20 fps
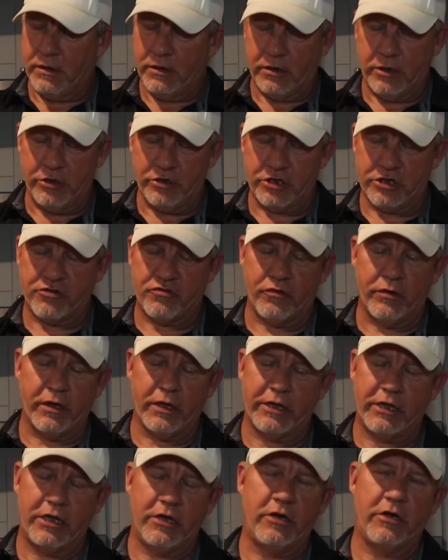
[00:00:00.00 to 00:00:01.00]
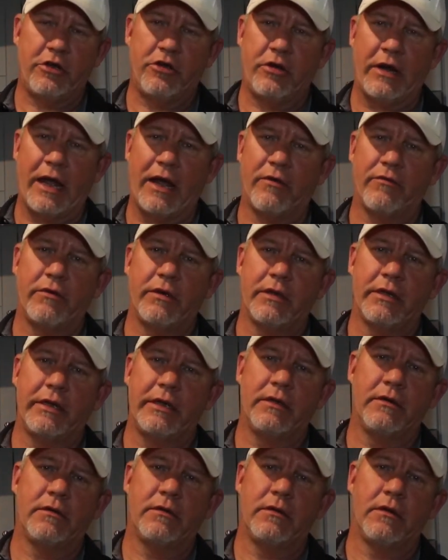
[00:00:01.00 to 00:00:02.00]
You're not
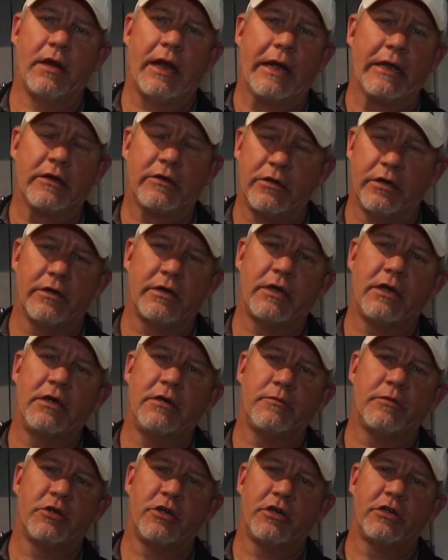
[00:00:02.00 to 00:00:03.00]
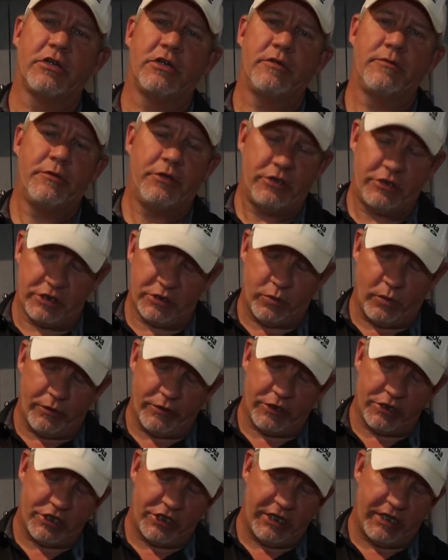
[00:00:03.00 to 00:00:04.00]
really like cooking them. You just
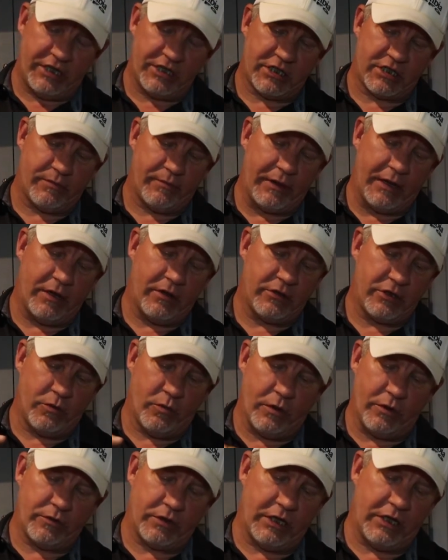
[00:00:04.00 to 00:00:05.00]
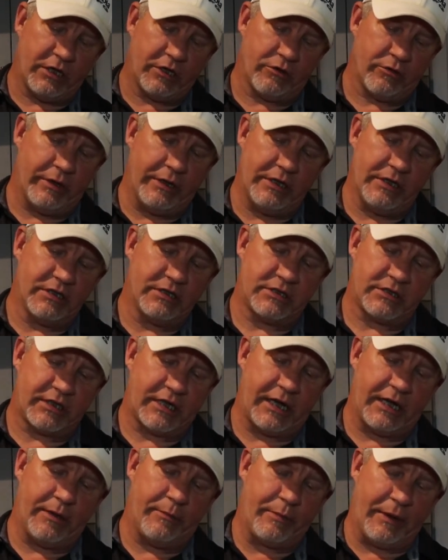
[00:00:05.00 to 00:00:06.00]
want the cheese to melt. You want the ingredients to
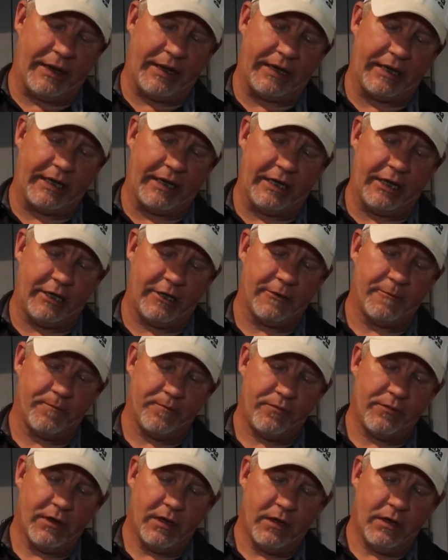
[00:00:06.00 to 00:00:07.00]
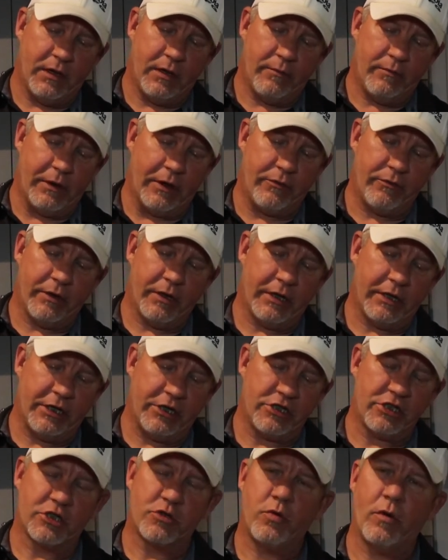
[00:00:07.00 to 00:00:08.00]
kind of bake in. But really,
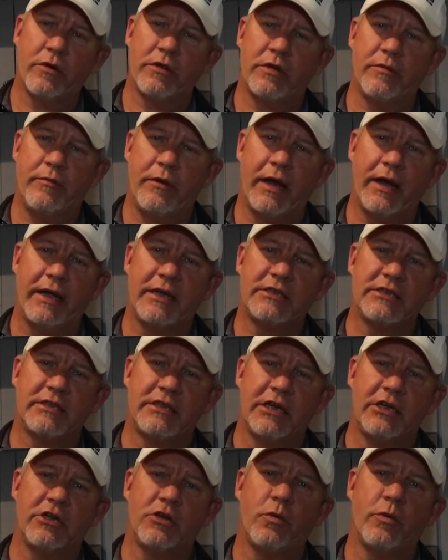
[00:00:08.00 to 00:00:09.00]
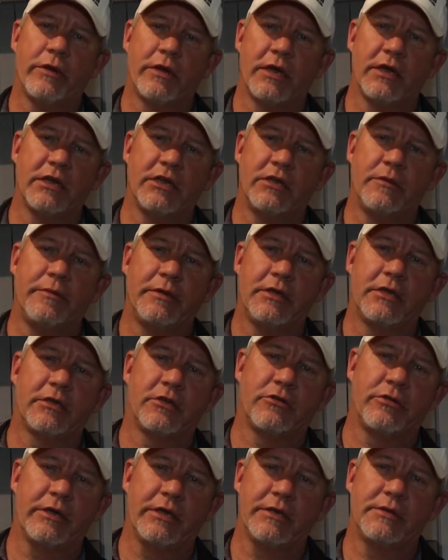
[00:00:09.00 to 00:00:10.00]
you just want them nice, tender with a little bit of
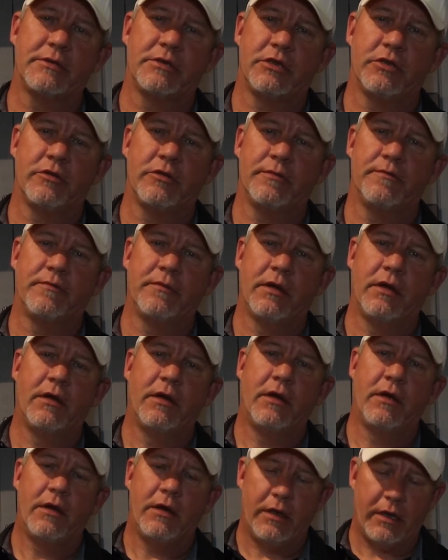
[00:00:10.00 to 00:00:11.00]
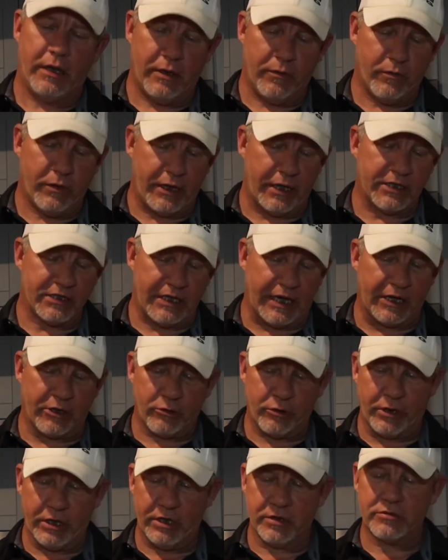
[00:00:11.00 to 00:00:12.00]
crisp to them. And when I say
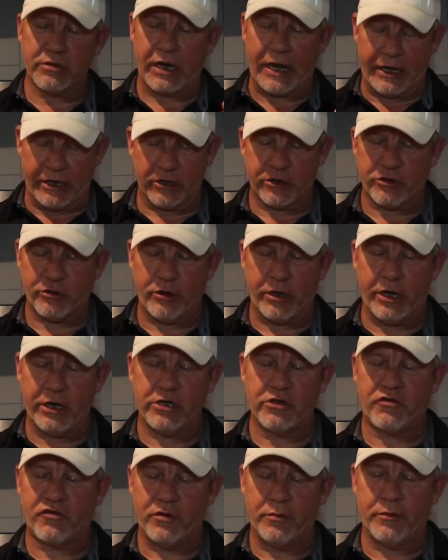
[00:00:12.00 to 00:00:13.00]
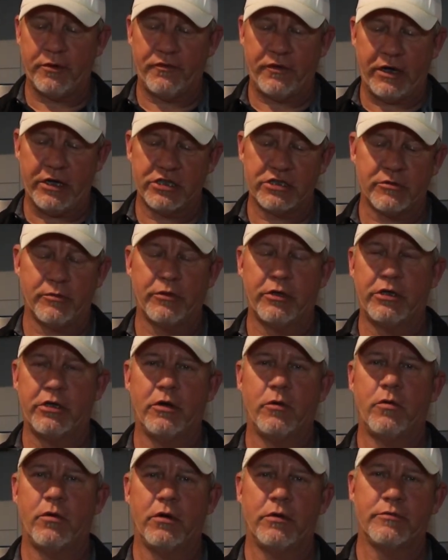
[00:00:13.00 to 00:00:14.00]
crisp, like crunch from the vegetable, you
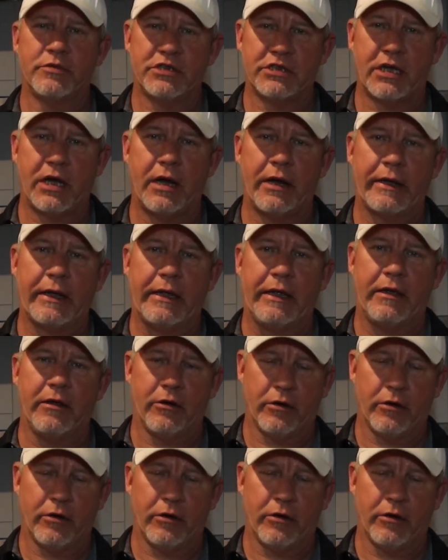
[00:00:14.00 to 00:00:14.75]
don't want them soggy